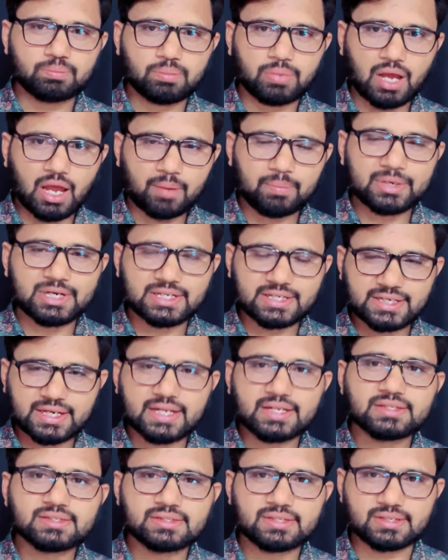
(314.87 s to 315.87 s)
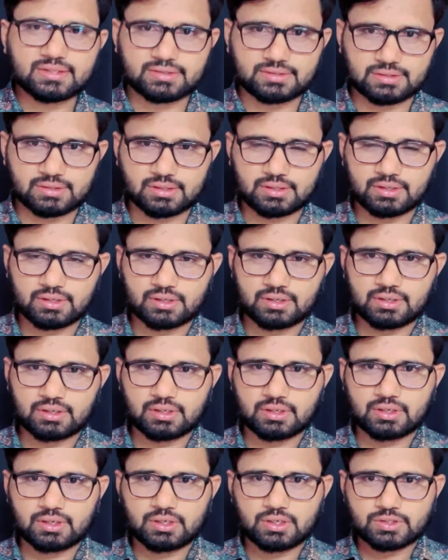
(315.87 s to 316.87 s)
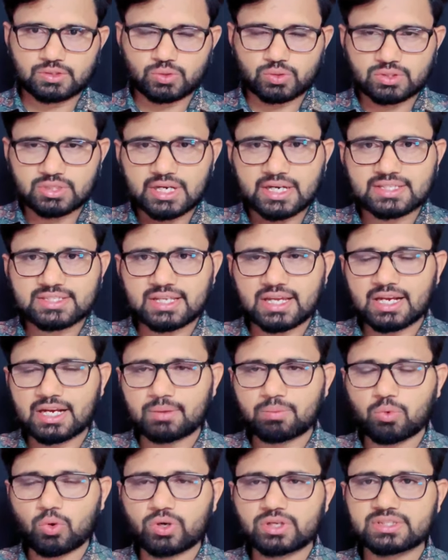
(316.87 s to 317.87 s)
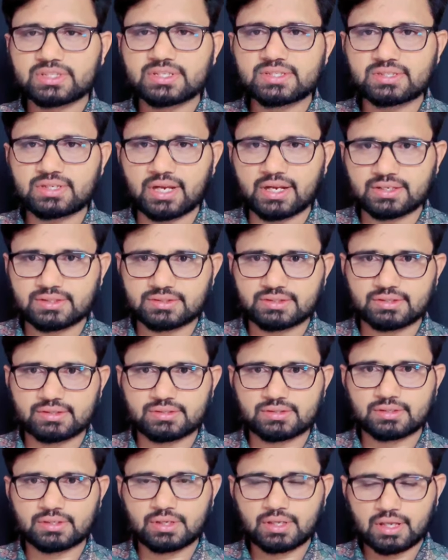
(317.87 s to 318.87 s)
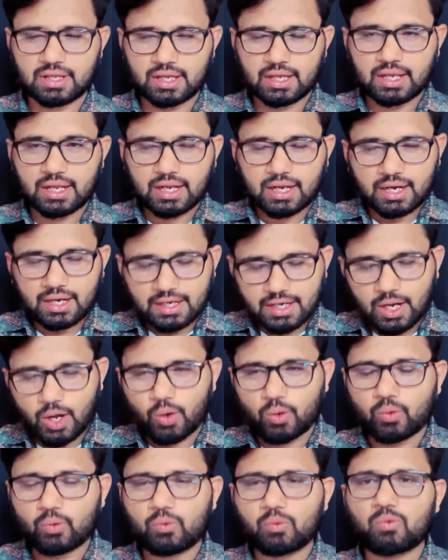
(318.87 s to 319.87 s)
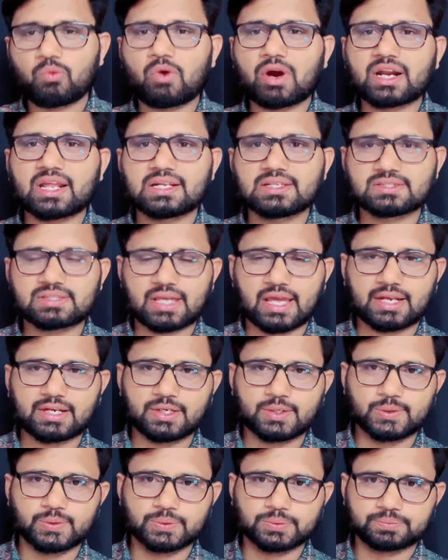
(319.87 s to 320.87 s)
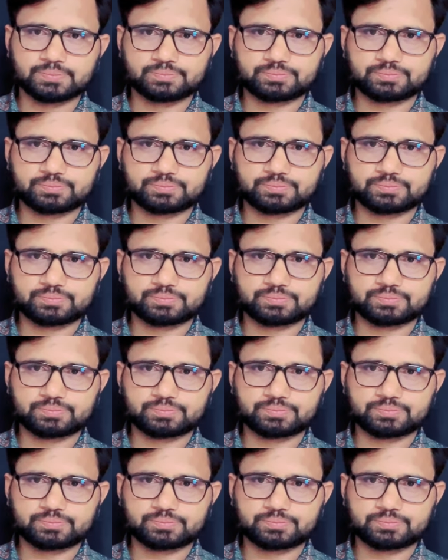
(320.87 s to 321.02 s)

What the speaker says: I mean tenses. So that's all about these tenses. Now what else can you do?